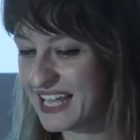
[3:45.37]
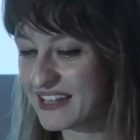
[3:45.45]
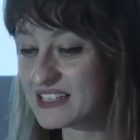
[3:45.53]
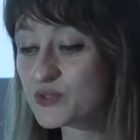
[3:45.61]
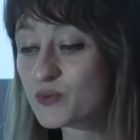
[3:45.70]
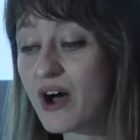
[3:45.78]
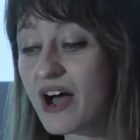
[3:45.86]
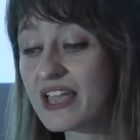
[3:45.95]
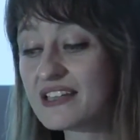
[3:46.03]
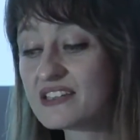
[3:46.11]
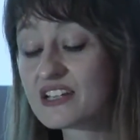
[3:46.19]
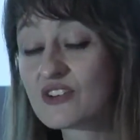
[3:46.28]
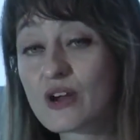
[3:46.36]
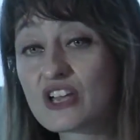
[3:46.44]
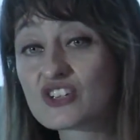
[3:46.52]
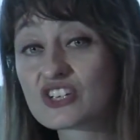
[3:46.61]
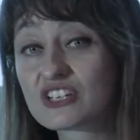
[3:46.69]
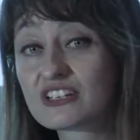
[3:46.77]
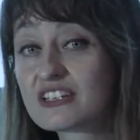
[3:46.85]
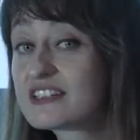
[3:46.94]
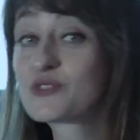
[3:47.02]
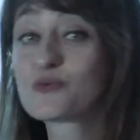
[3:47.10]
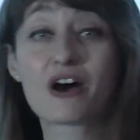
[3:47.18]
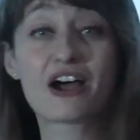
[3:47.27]
This is why integration, this
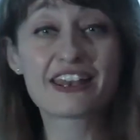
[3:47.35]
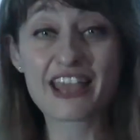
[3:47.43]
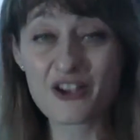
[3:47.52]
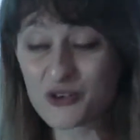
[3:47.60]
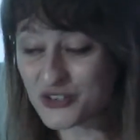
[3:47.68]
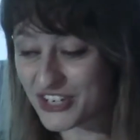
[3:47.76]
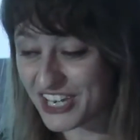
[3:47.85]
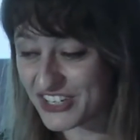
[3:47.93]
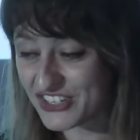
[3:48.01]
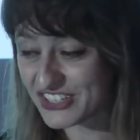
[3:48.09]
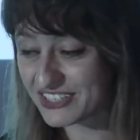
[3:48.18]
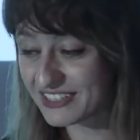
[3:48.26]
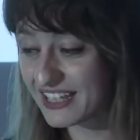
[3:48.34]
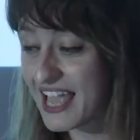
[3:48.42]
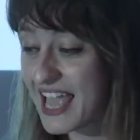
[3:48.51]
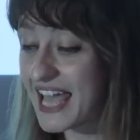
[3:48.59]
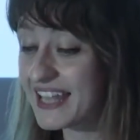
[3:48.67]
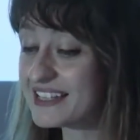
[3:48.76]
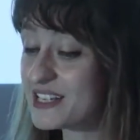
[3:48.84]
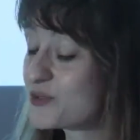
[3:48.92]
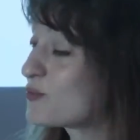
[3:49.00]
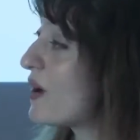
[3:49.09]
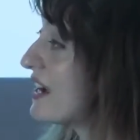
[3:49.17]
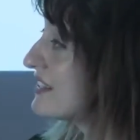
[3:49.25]
is why negotiation, and this is
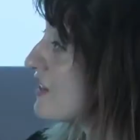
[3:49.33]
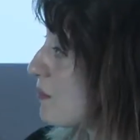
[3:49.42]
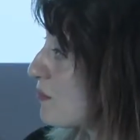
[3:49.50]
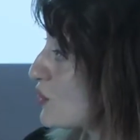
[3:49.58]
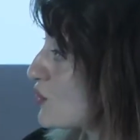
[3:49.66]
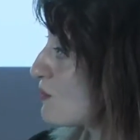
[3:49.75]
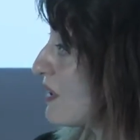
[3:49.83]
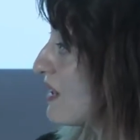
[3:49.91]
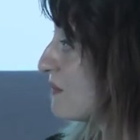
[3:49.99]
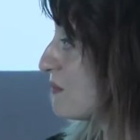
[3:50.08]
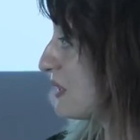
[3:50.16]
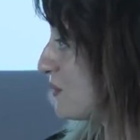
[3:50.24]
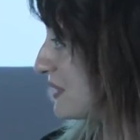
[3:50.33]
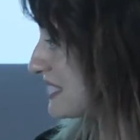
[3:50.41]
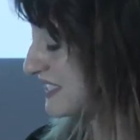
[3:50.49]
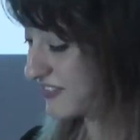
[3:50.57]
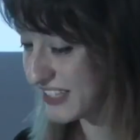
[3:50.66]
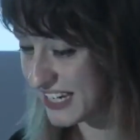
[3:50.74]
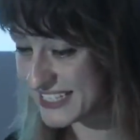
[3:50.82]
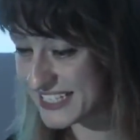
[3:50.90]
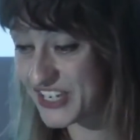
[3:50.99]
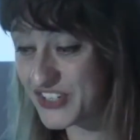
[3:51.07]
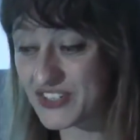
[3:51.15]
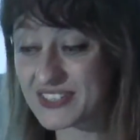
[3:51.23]
why the rapprochement between
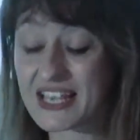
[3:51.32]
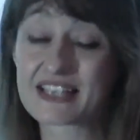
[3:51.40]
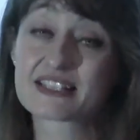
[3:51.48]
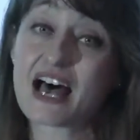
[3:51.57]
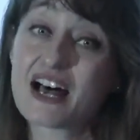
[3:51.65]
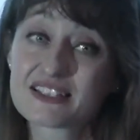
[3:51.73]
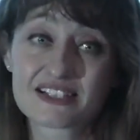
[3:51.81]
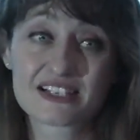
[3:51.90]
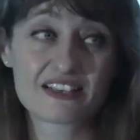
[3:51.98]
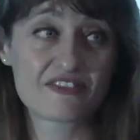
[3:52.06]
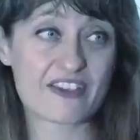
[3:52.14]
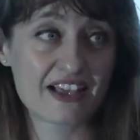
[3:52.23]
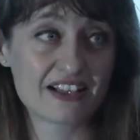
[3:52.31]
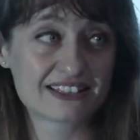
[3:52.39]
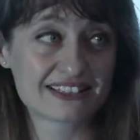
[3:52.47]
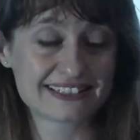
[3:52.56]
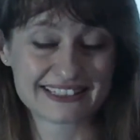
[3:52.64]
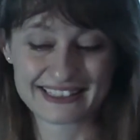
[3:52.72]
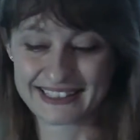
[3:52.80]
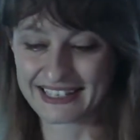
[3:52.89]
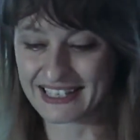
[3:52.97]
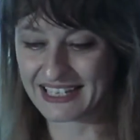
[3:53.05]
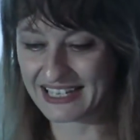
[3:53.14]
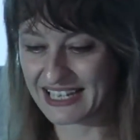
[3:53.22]
civilizations has utterly failed.
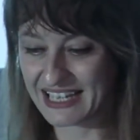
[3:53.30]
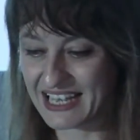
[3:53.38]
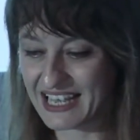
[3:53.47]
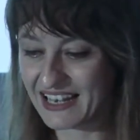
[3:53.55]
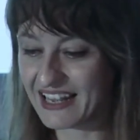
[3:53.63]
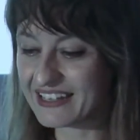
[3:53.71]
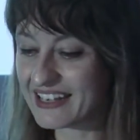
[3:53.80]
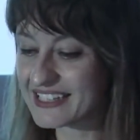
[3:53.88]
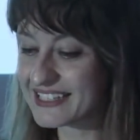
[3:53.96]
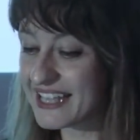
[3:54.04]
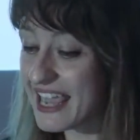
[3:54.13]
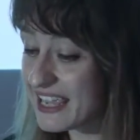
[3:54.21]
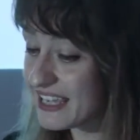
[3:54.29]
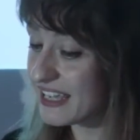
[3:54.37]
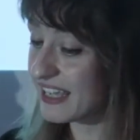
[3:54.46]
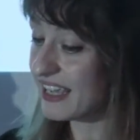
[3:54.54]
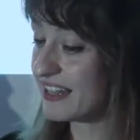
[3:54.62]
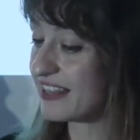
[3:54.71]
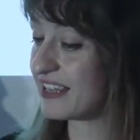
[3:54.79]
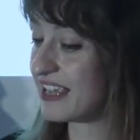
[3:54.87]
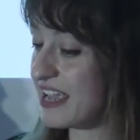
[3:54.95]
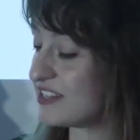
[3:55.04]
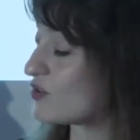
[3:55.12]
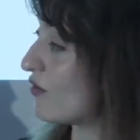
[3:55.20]
Let us take the
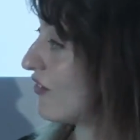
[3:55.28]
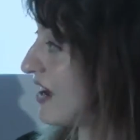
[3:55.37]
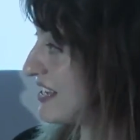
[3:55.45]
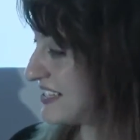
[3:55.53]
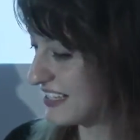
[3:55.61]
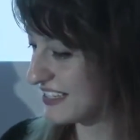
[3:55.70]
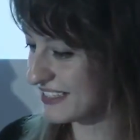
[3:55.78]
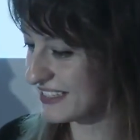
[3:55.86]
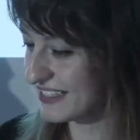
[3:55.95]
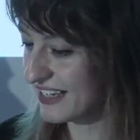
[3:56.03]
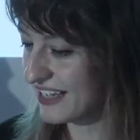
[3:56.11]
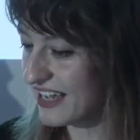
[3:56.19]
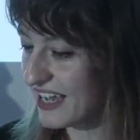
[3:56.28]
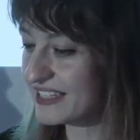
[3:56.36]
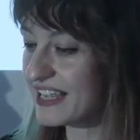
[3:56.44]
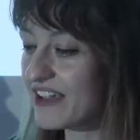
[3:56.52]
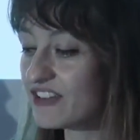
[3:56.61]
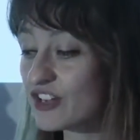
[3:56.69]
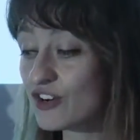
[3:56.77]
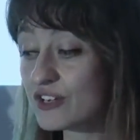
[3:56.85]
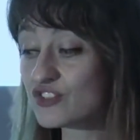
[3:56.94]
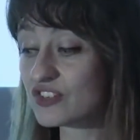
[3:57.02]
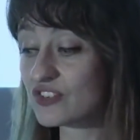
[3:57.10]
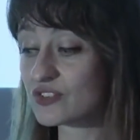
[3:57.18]
case of ISIS. It gave the
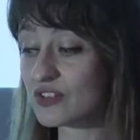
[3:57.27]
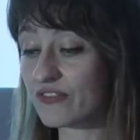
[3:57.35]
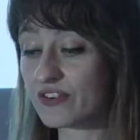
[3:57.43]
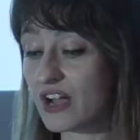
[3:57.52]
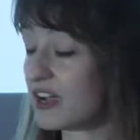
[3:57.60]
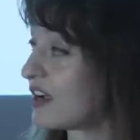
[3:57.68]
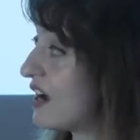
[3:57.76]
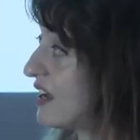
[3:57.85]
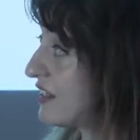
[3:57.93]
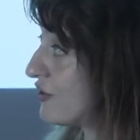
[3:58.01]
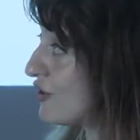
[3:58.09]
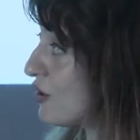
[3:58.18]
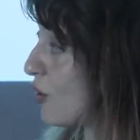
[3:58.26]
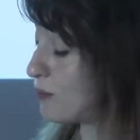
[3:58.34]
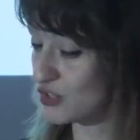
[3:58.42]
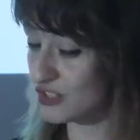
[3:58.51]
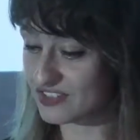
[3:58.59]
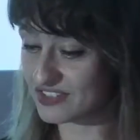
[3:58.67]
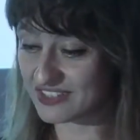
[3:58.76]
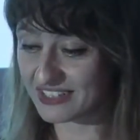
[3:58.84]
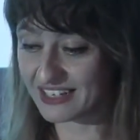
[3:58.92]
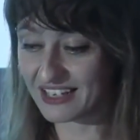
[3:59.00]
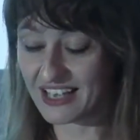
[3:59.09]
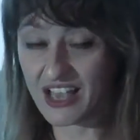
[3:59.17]
Christians of Raqqa three options:
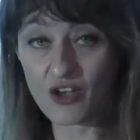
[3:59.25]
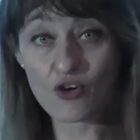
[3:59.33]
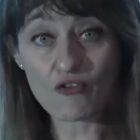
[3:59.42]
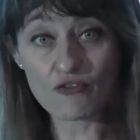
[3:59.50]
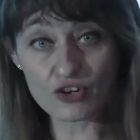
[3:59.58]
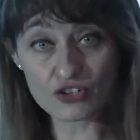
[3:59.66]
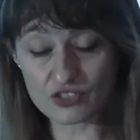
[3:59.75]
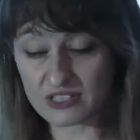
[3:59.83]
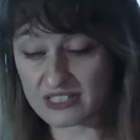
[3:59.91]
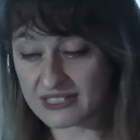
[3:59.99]
convert to